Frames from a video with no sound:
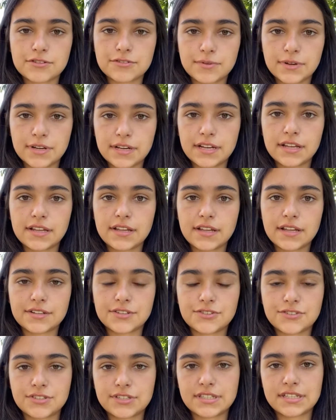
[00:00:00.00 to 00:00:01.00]
really
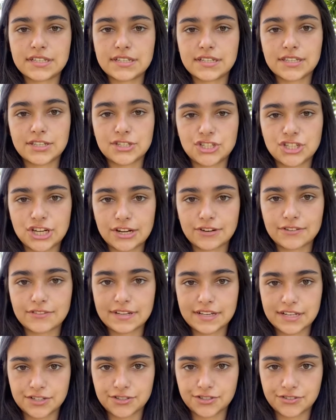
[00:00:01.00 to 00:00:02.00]
interested in the general
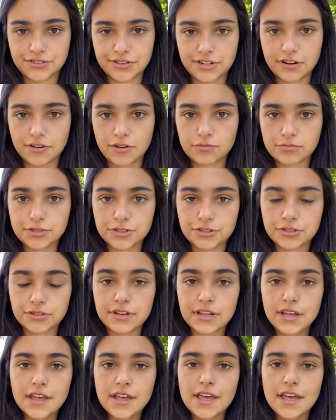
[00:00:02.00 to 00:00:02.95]
engineering option.